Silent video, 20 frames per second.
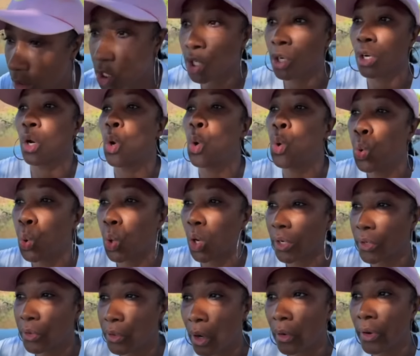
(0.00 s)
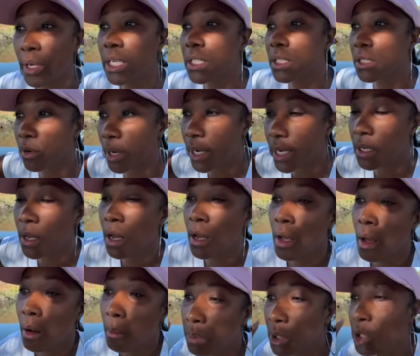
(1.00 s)
to the core. You know, he Dre
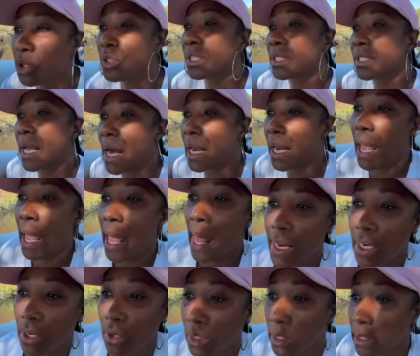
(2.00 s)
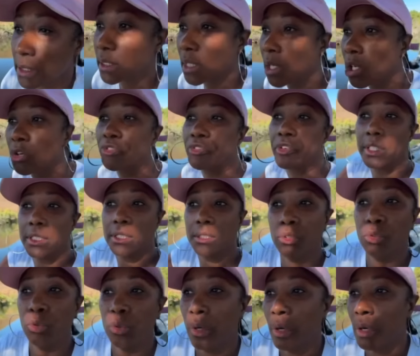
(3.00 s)
Blue just kind of had it on the
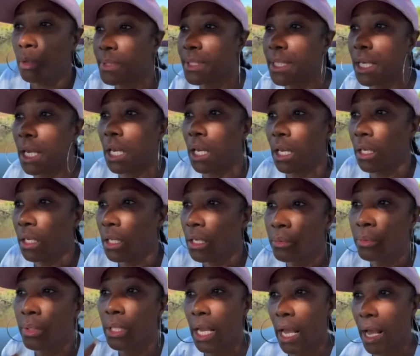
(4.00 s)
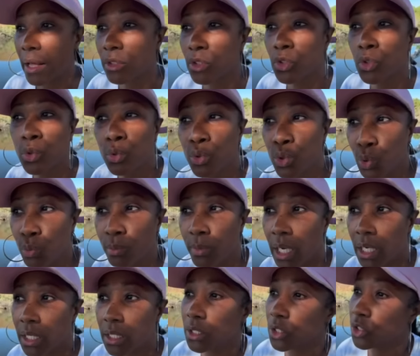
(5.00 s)
surface. You know what I'm saying? He didn't really have to do too
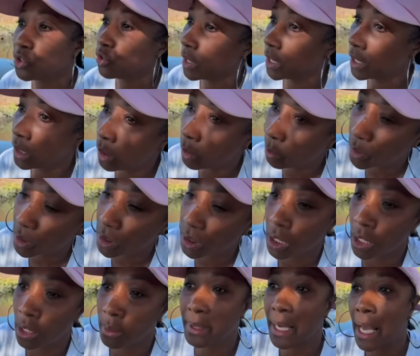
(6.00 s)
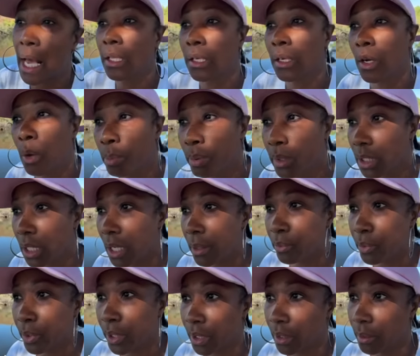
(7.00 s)
much because Dre gonna pull up, Kali gonna pull
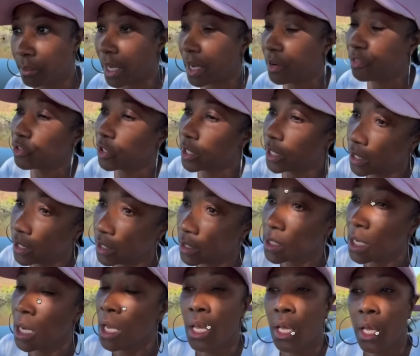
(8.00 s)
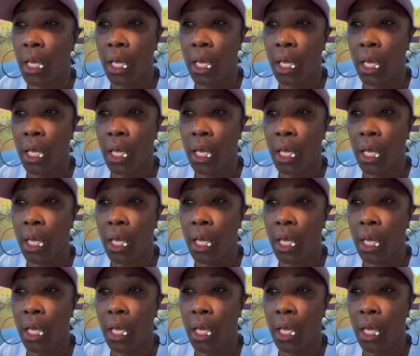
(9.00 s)
up with him. They friends.